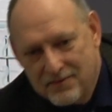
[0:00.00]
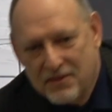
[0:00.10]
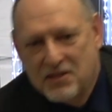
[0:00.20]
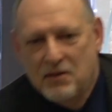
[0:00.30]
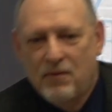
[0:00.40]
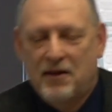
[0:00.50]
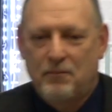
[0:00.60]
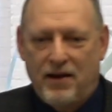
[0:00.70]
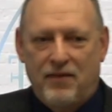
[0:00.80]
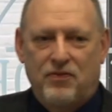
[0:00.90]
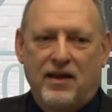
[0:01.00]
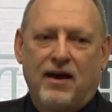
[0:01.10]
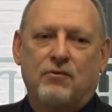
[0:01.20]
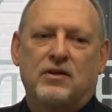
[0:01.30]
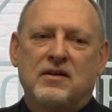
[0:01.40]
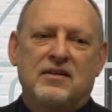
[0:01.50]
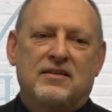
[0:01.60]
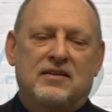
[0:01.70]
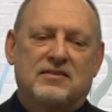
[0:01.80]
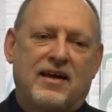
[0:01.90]
That seem like a bad thing. How would
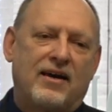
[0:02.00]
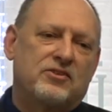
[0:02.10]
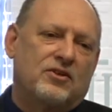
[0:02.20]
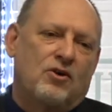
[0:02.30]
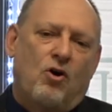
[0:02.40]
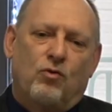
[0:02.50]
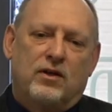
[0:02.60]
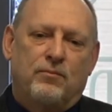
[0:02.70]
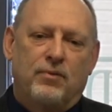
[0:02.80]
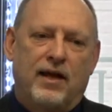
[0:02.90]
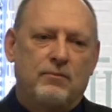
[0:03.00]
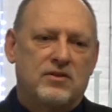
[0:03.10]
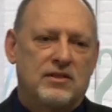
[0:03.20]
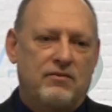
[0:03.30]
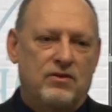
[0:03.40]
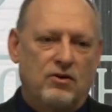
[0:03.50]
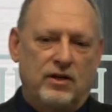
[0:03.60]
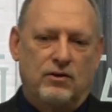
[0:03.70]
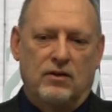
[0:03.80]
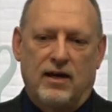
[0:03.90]
is God still holy and blameless even though
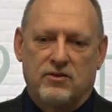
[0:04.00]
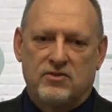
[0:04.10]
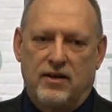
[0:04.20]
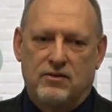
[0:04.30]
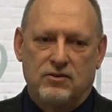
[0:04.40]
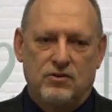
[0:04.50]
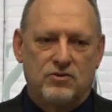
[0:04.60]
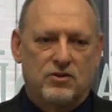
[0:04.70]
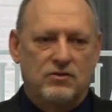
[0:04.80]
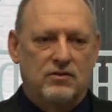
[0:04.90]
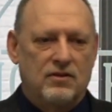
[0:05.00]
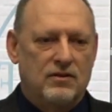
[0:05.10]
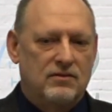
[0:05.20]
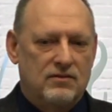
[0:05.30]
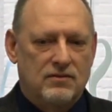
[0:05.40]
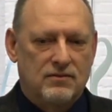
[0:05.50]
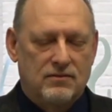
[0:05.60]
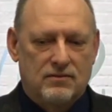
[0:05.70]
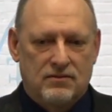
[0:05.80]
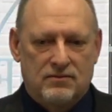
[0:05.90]
He allows Satan to do certain things?
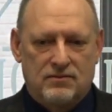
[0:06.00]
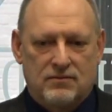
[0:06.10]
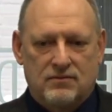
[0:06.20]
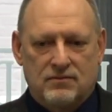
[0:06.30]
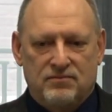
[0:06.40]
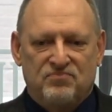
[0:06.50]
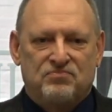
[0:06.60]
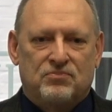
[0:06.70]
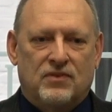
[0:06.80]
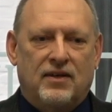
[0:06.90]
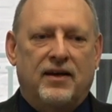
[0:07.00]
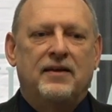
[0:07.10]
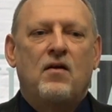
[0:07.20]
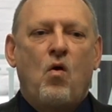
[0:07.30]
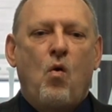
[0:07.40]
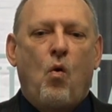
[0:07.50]
Mm-hmm. Okay.